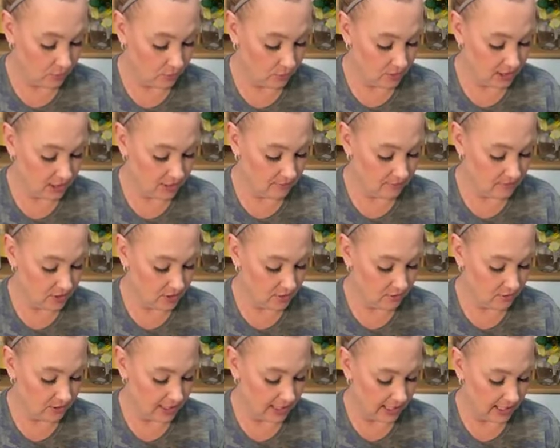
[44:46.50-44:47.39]
It will give
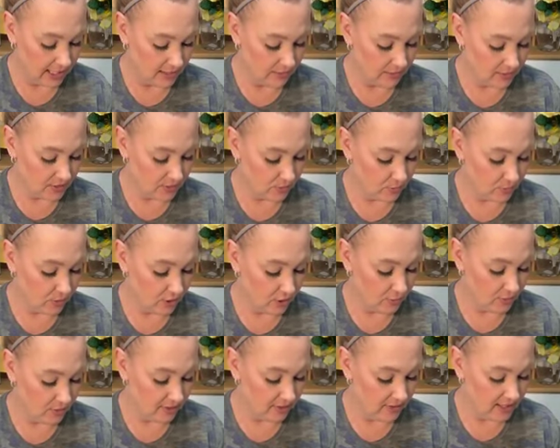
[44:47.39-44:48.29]
you like, this
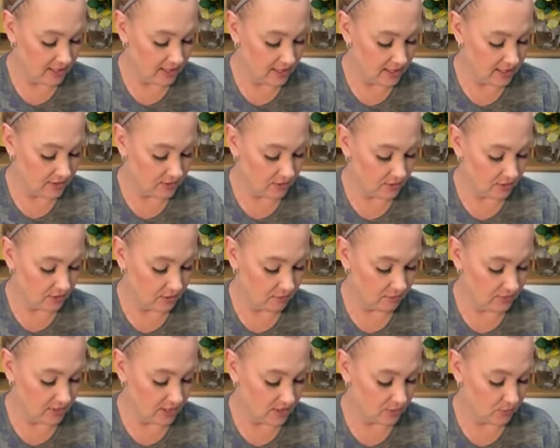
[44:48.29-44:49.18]
will go with this,
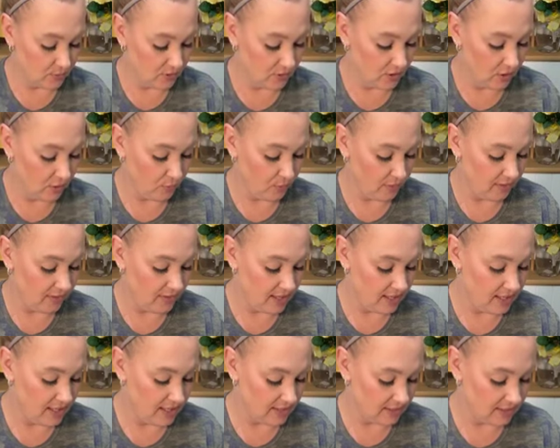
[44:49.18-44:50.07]
or this would go
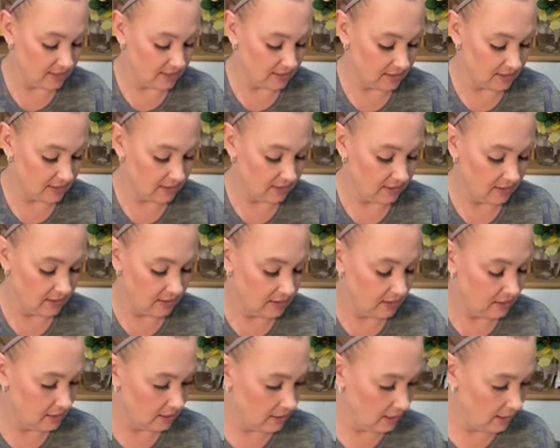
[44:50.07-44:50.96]
with this, and
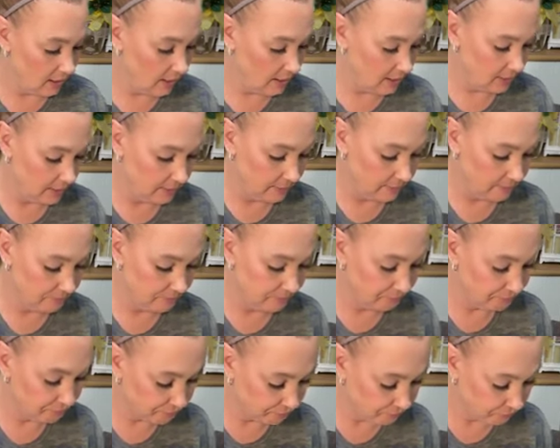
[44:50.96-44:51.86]

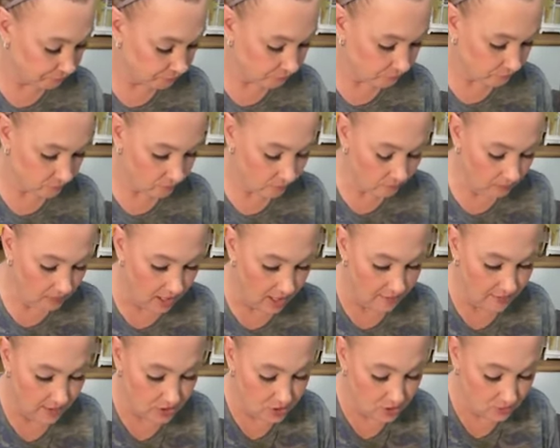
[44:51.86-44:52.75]

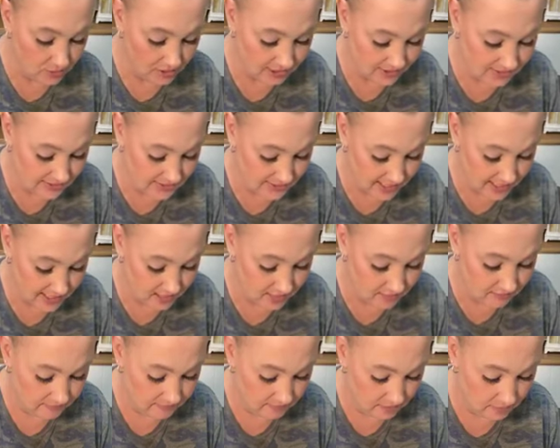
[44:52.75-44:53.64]
then you can
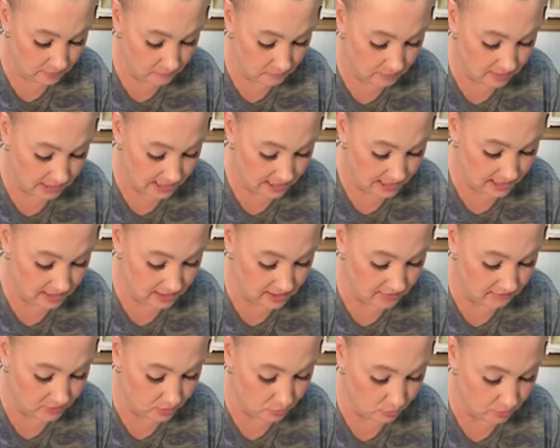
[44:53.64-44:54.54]
save
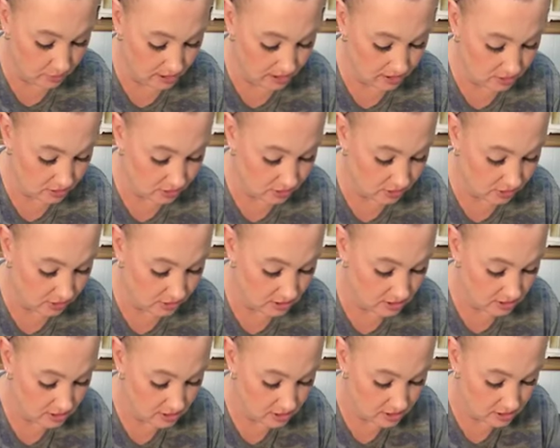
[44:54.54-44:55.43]
money if you
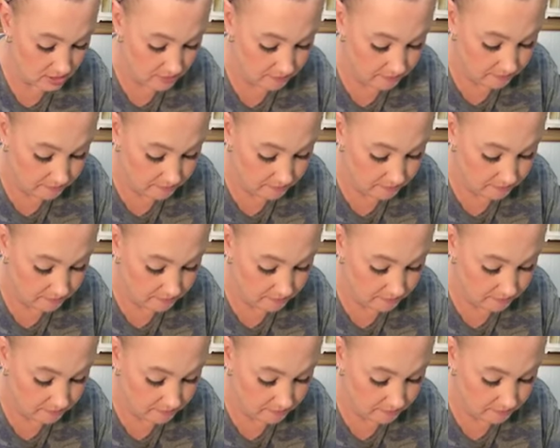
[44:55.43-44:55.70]
bundle.